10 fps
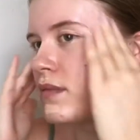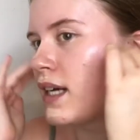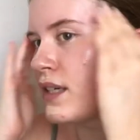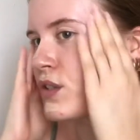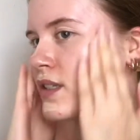
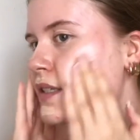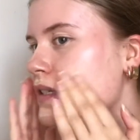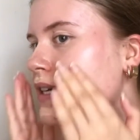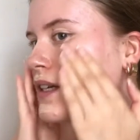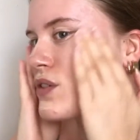As you can see,
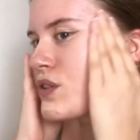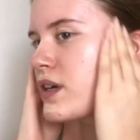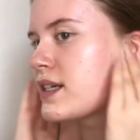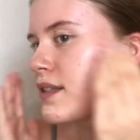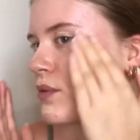it just
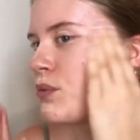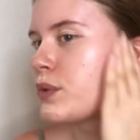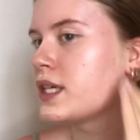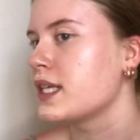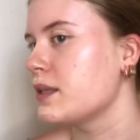creates a
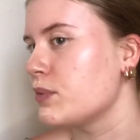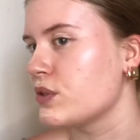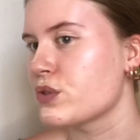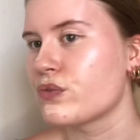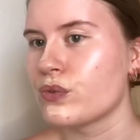really
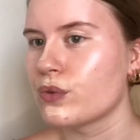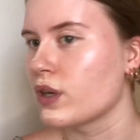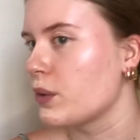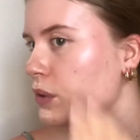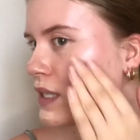beautiful glow
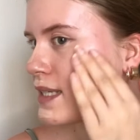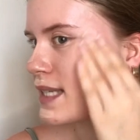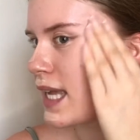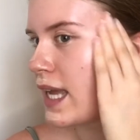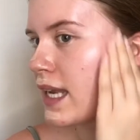on the
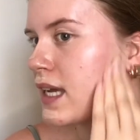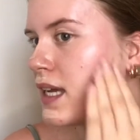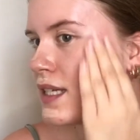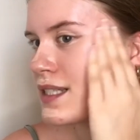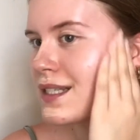skin.
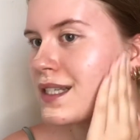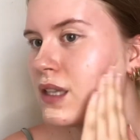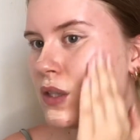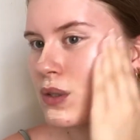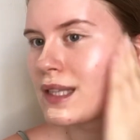It doesn't
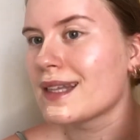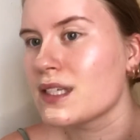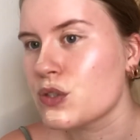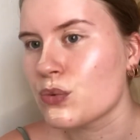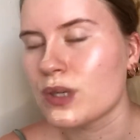look
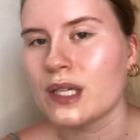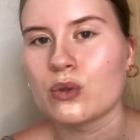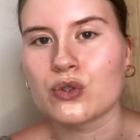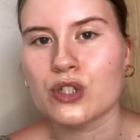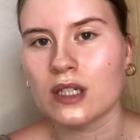glittery or
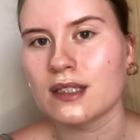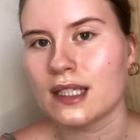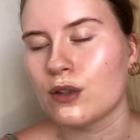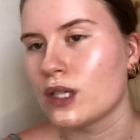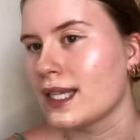chunky or
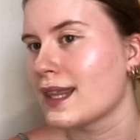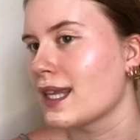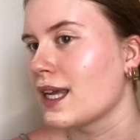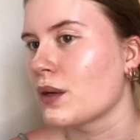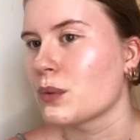
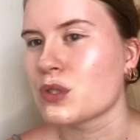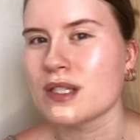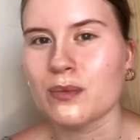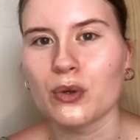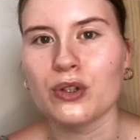anything, which is
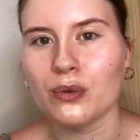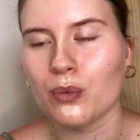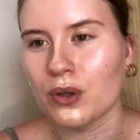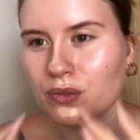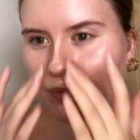what you
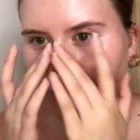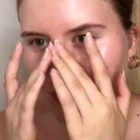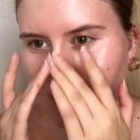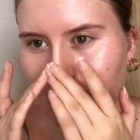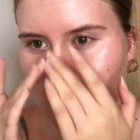want from a really
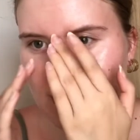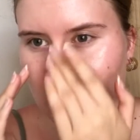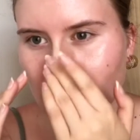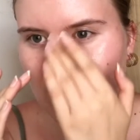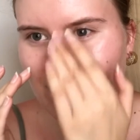nice
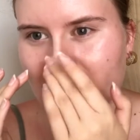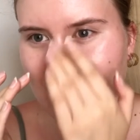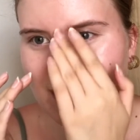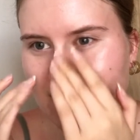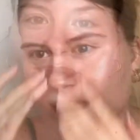glowy
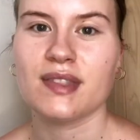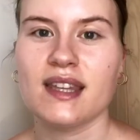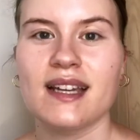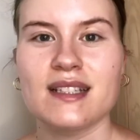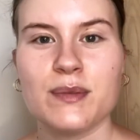base.
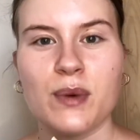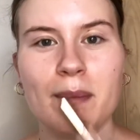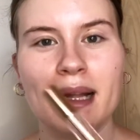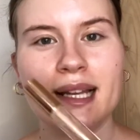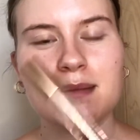And to prep my
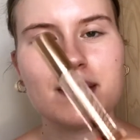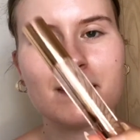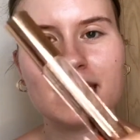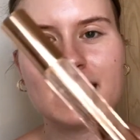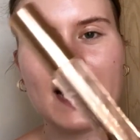lips, I'm going
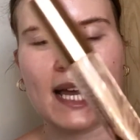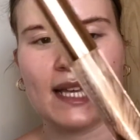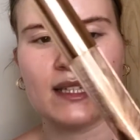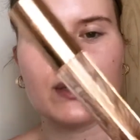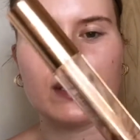to take the
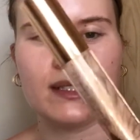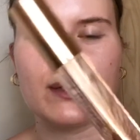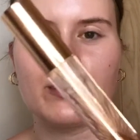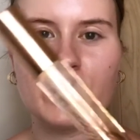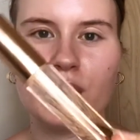Charlotte
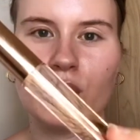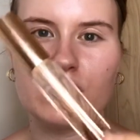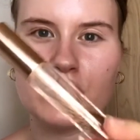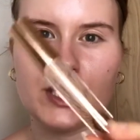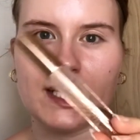Tilbury
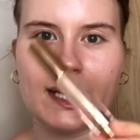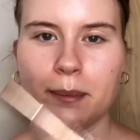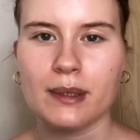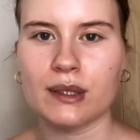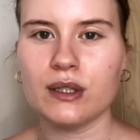Collagen Lip
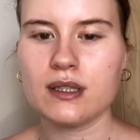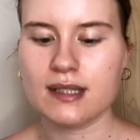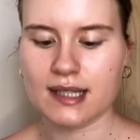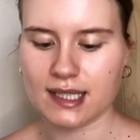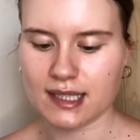Gloss.
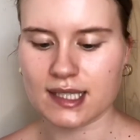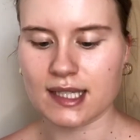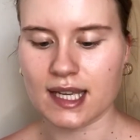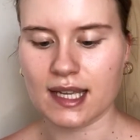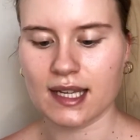This is
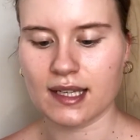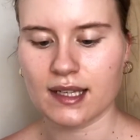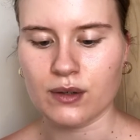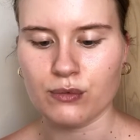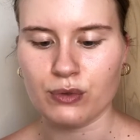in
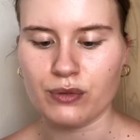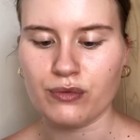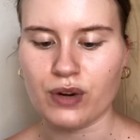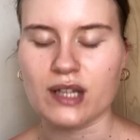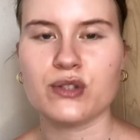
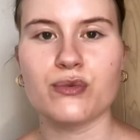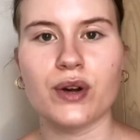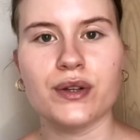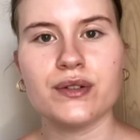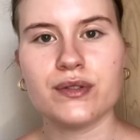Refresh
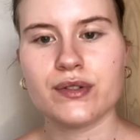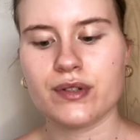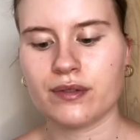Rose.